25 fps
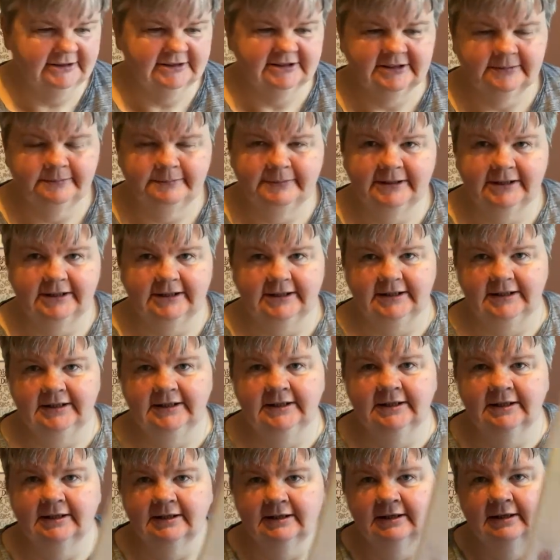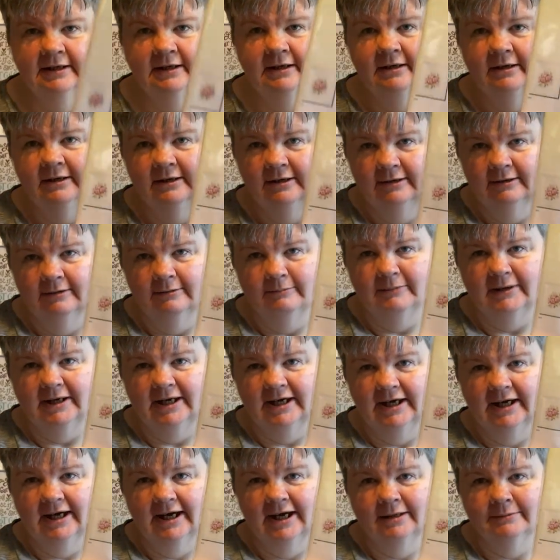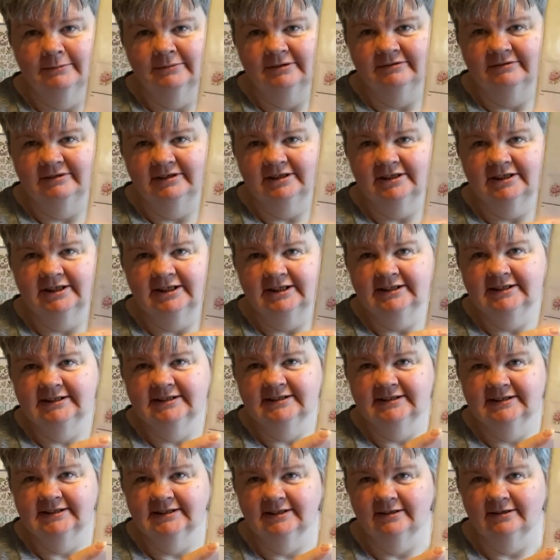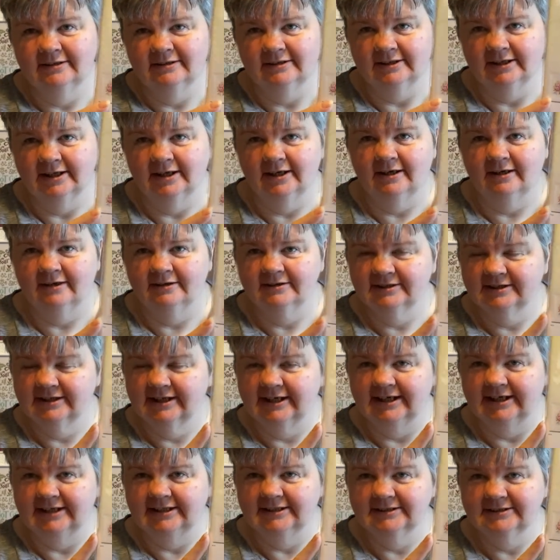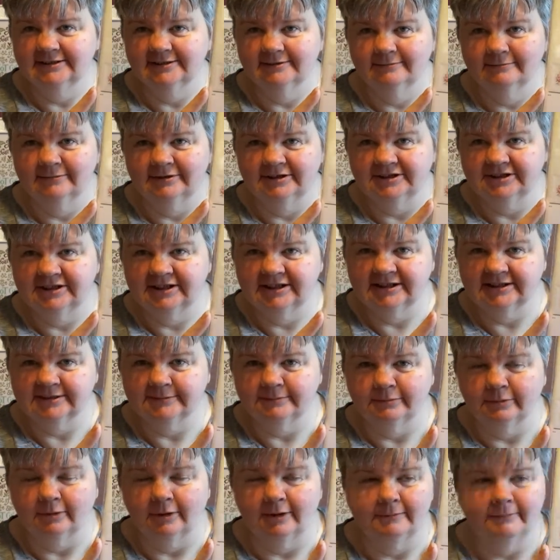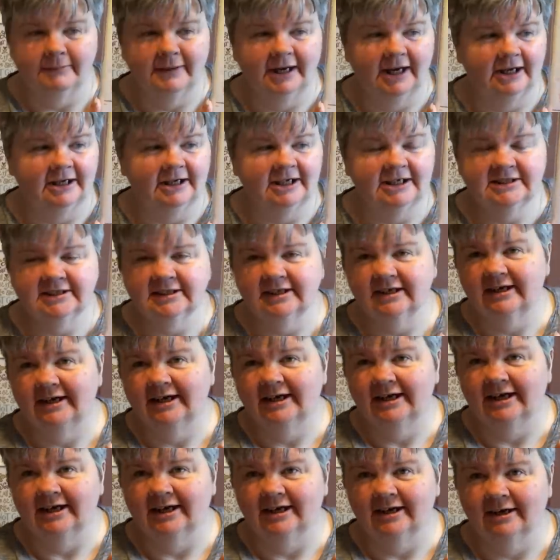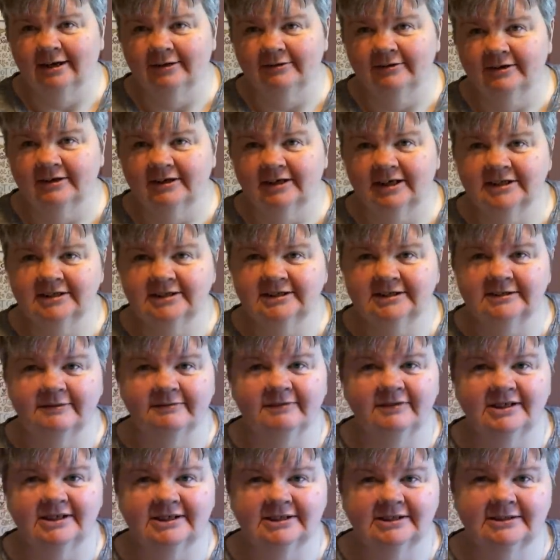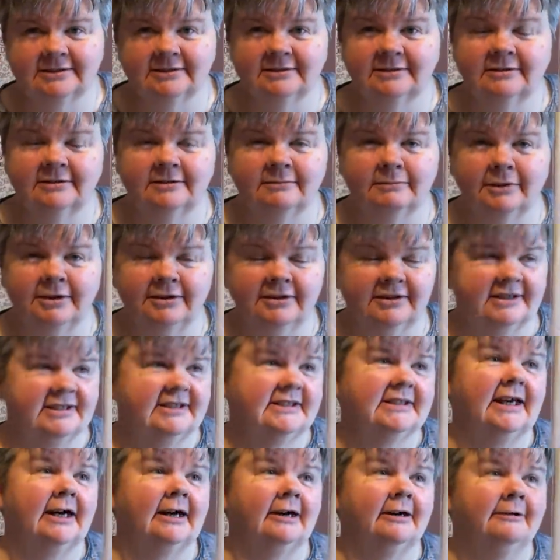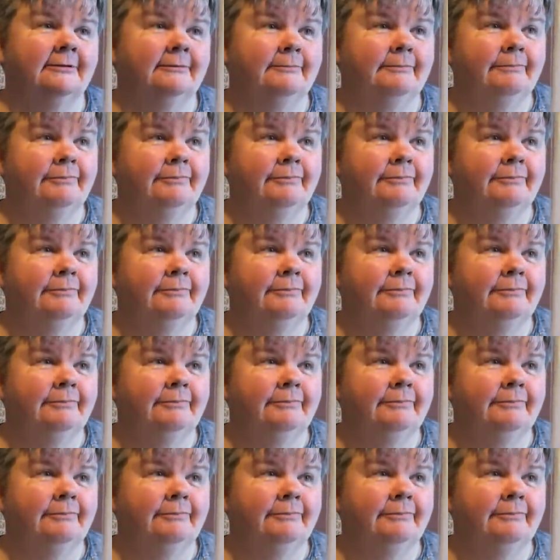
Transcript: to be my Amaryllis Lanart kit, which is my letter A on the Letters of the Month cell.